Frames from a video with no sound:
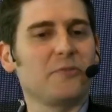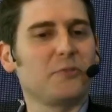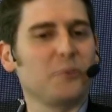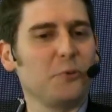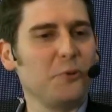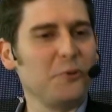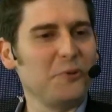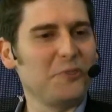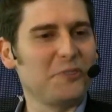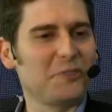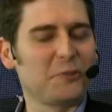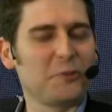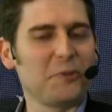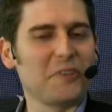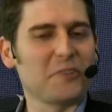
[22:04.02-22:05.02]
of tools
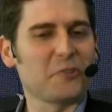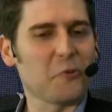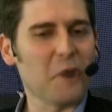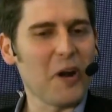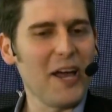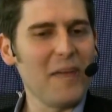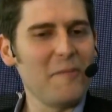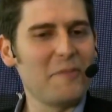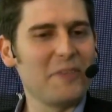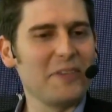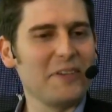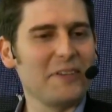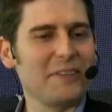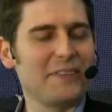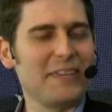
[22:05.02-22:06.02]
to describe
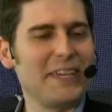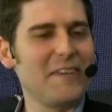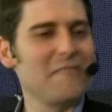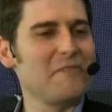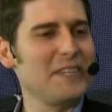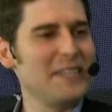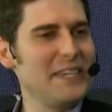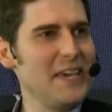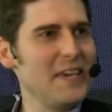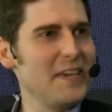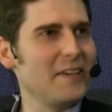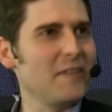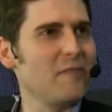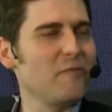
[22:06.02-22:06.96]
the, the give and take.